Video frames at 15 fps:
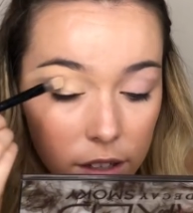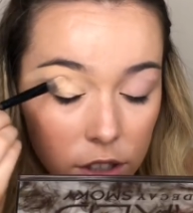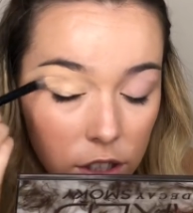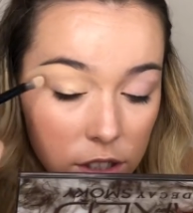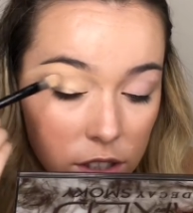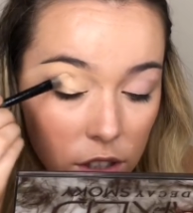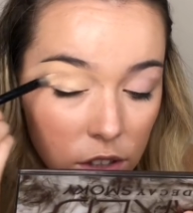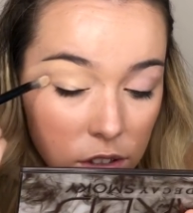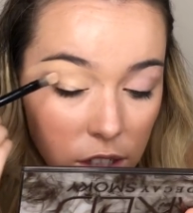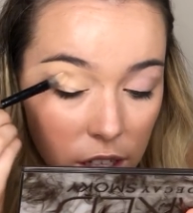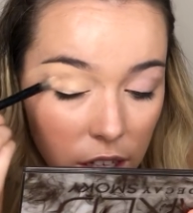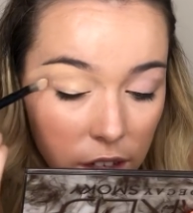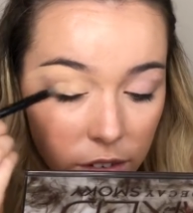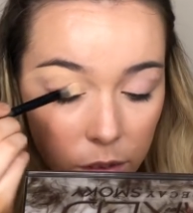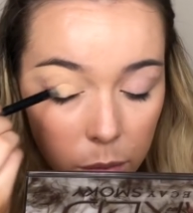just use an
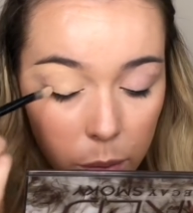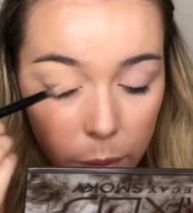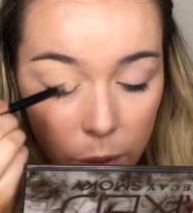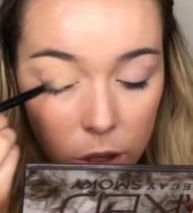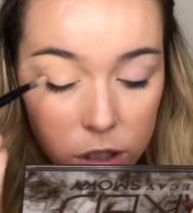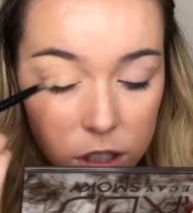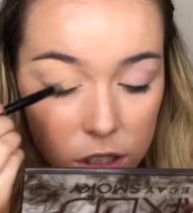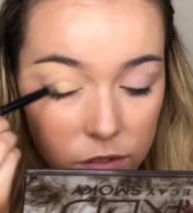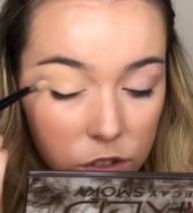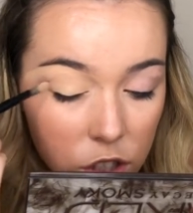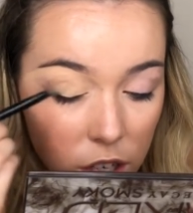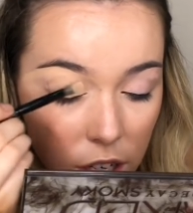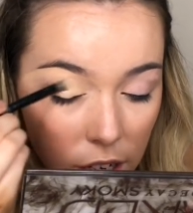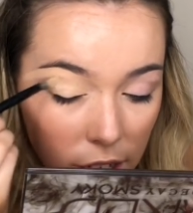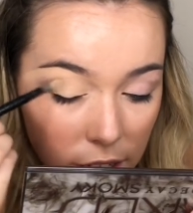even proportion of
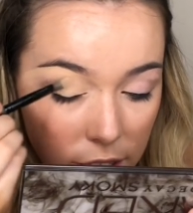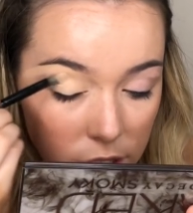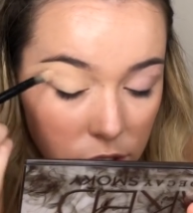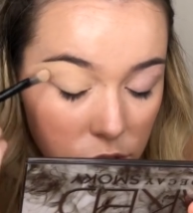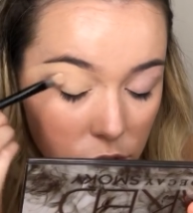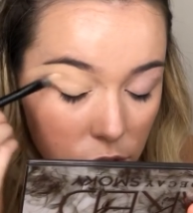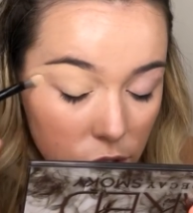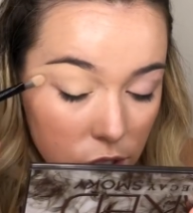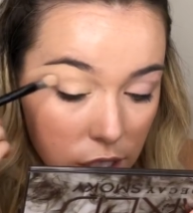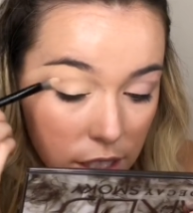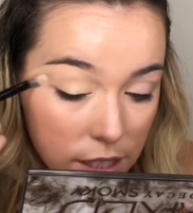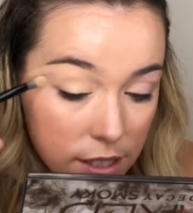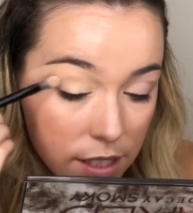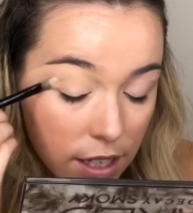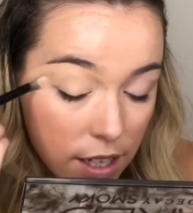Duraline to the
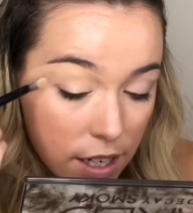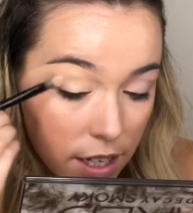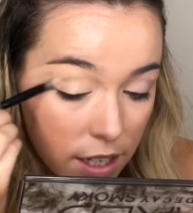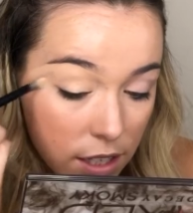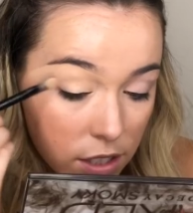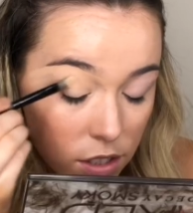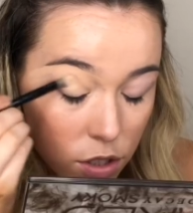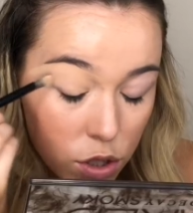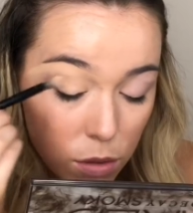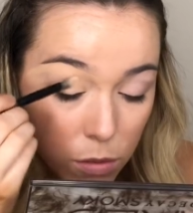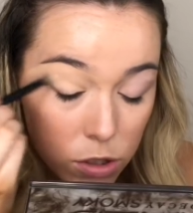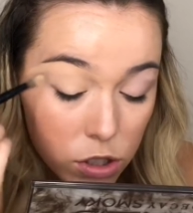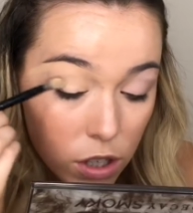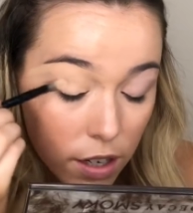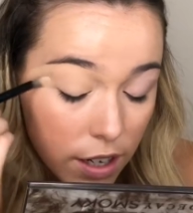concealer, because too
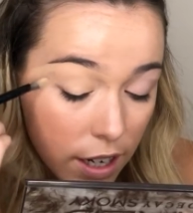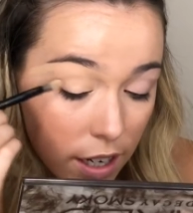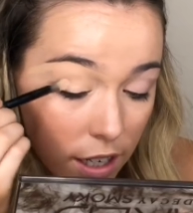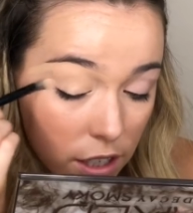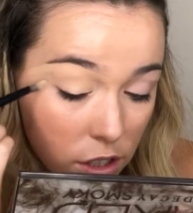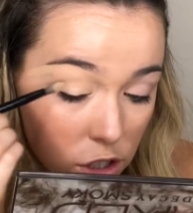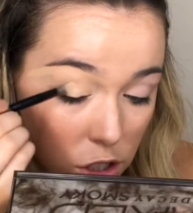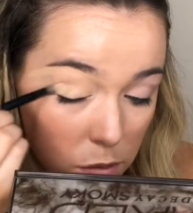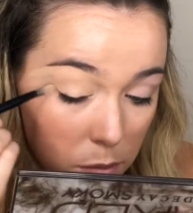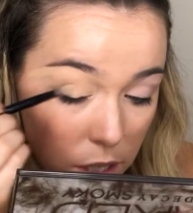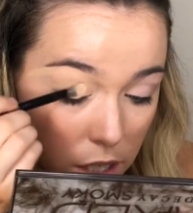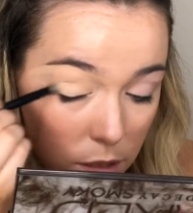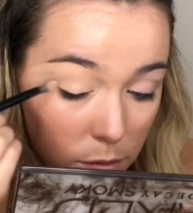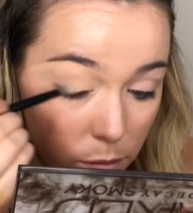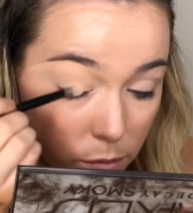much Duraline, it'll just
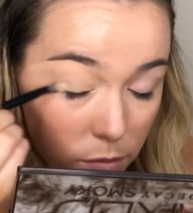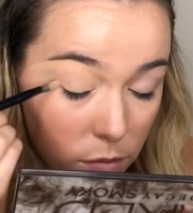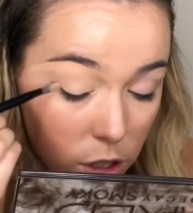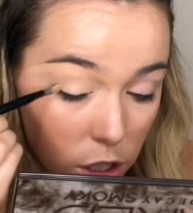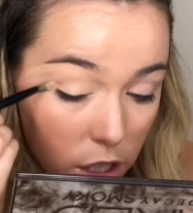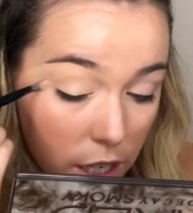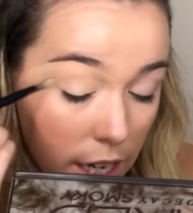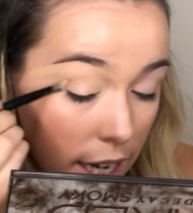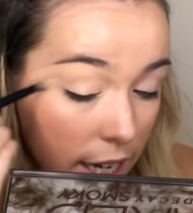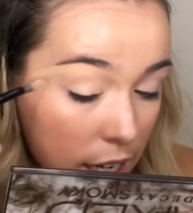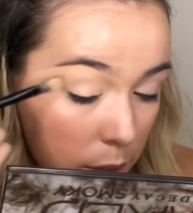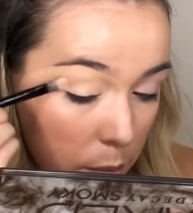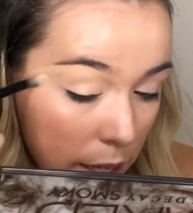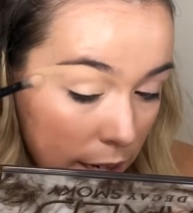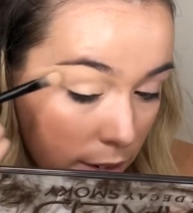become Duraline
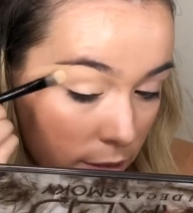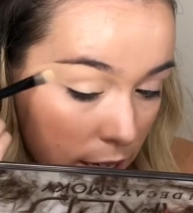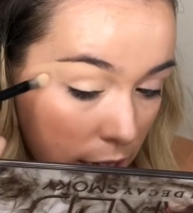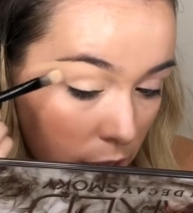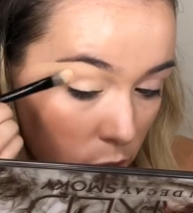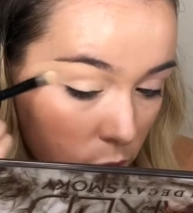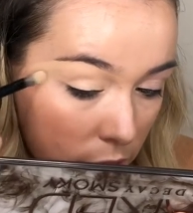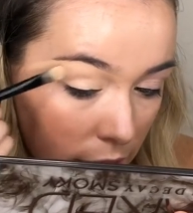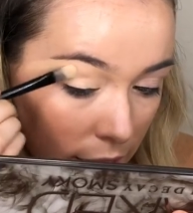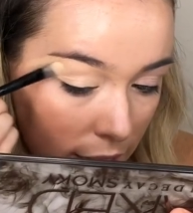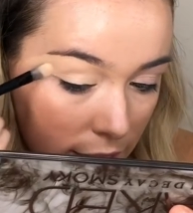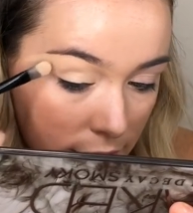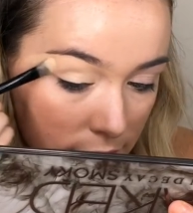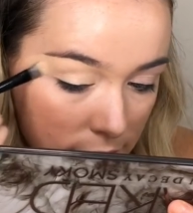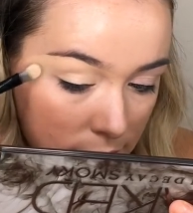and make it really oily
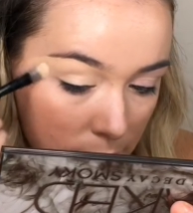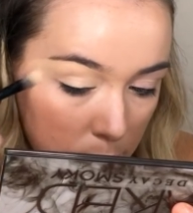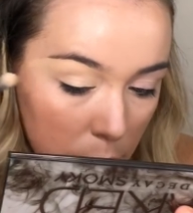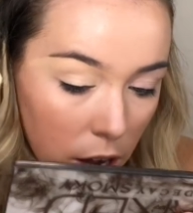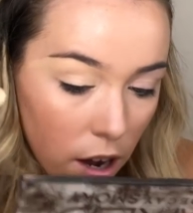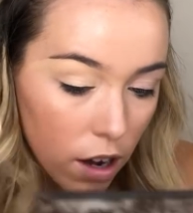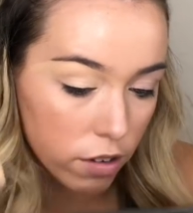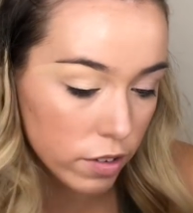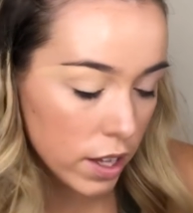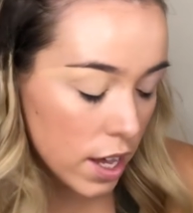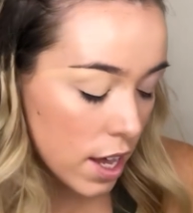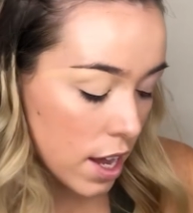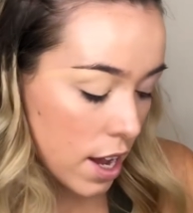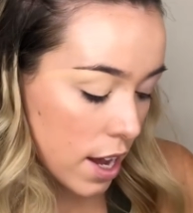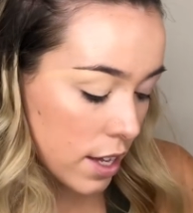and slip off.
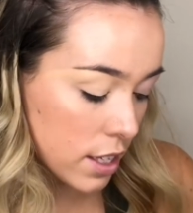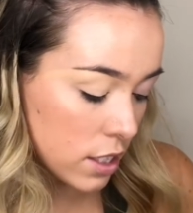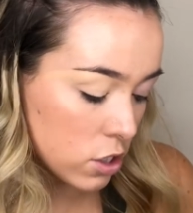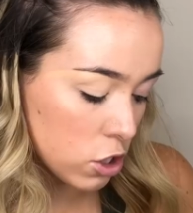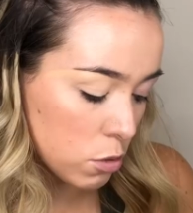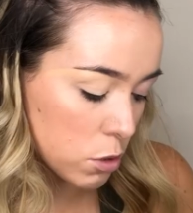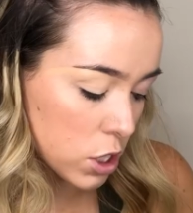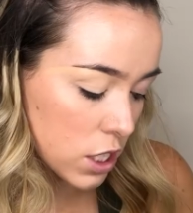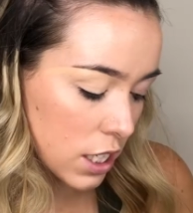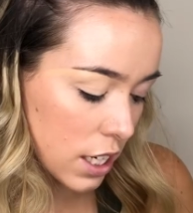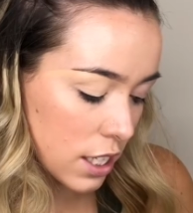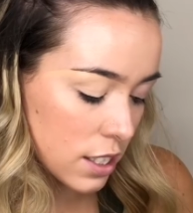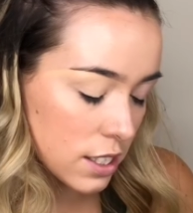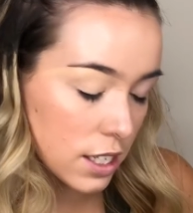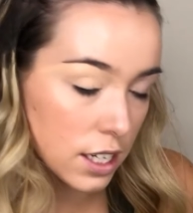And then too much of the
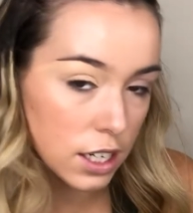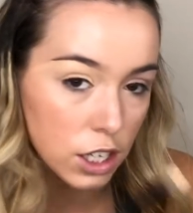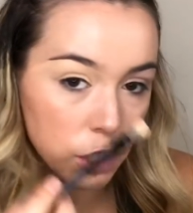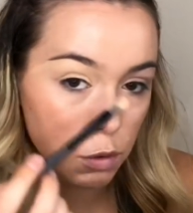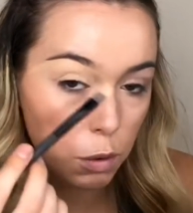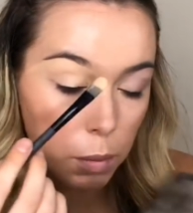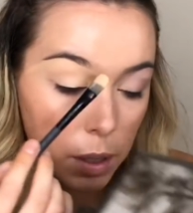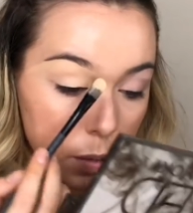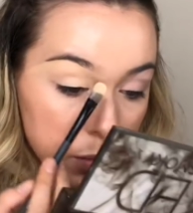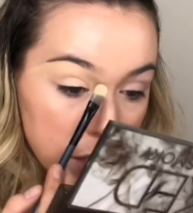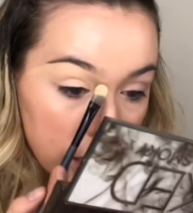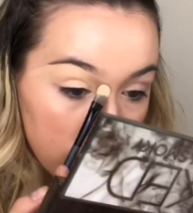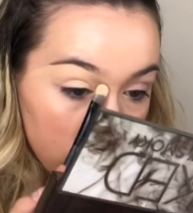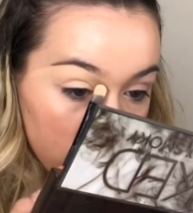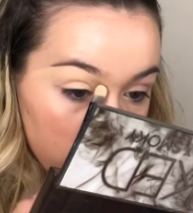concealer, you won't be able to
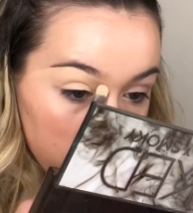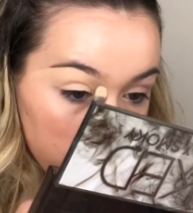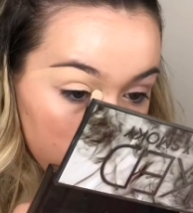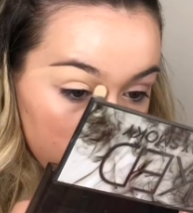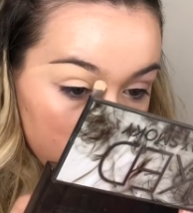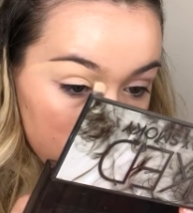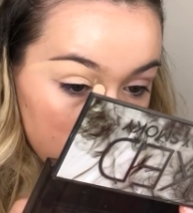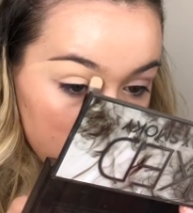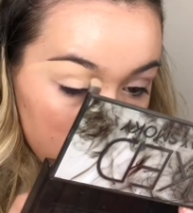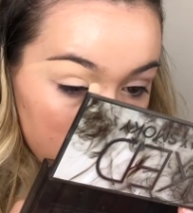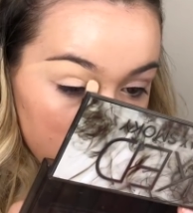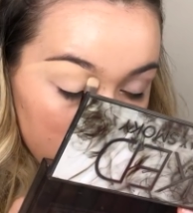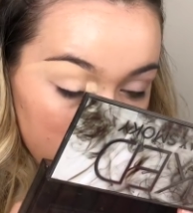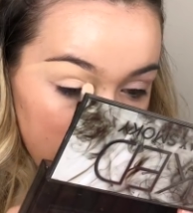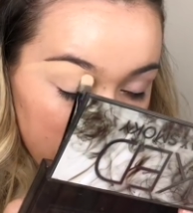get it off your brush. It's
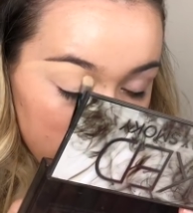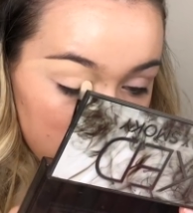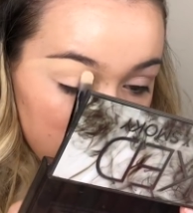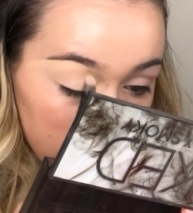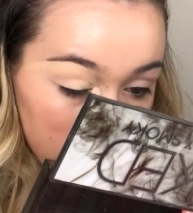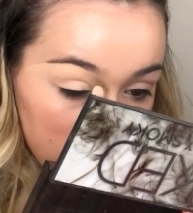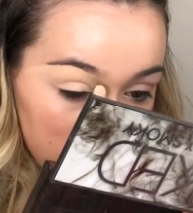too dense of a